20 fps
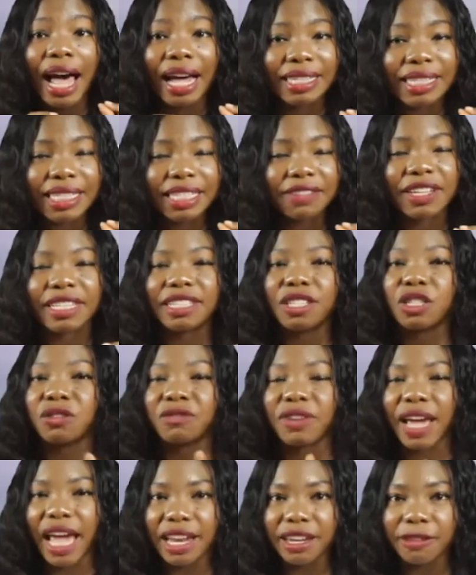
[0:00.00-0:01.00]
activities
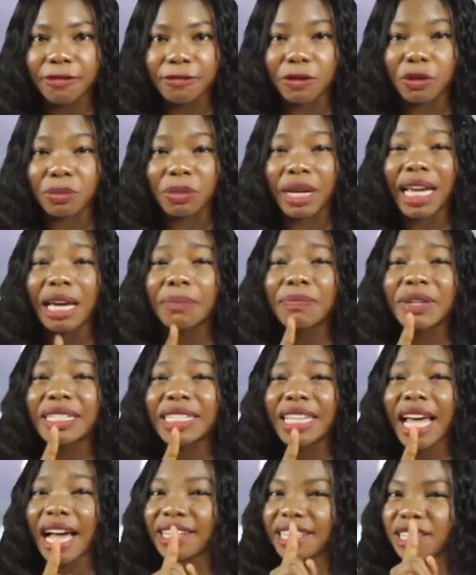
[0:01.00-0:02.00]
of any form can be
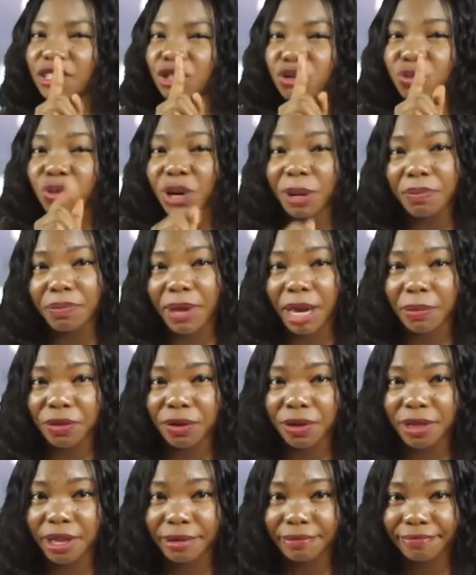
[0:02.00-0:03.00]
tagged as rape, my
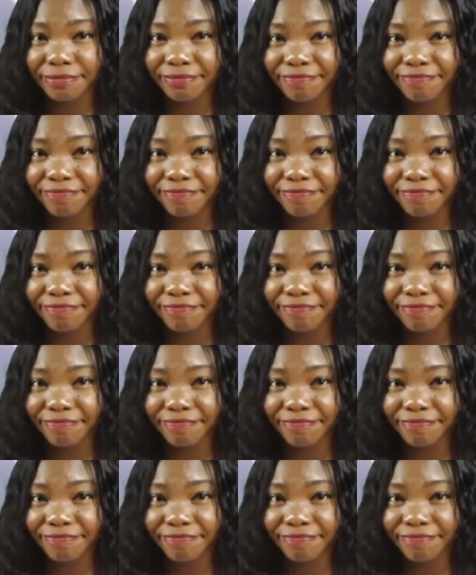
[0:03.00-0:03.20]
brother.